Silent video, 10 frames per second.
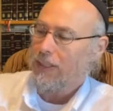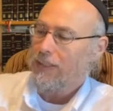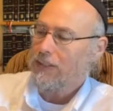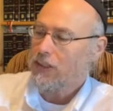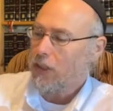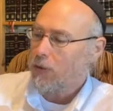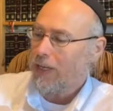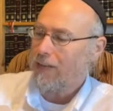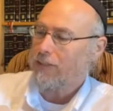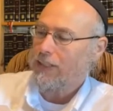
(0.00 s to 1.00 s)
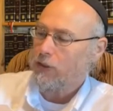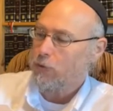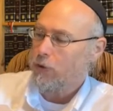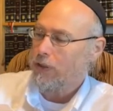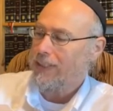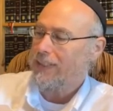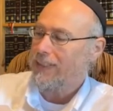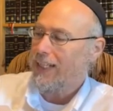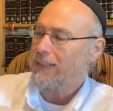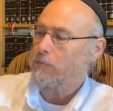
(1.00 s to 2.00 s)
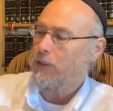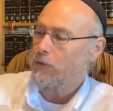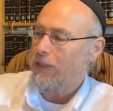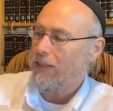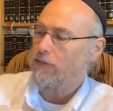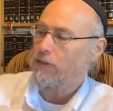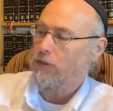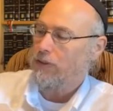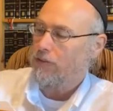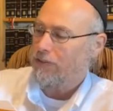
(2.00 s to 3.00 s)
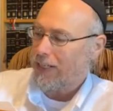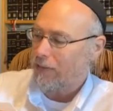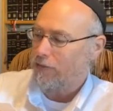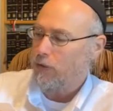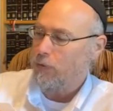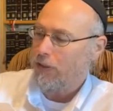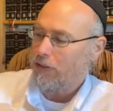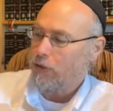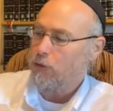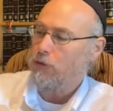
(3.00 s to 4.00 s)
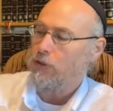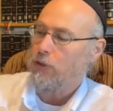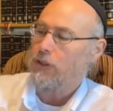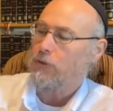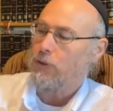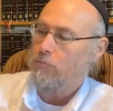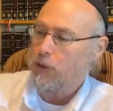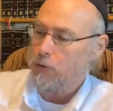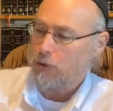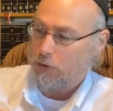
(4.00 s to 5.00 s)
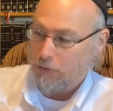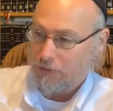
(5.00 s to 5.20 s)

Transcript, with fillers: so have I sworn not to be wrathful, wrathful with you, nor to rebuke you.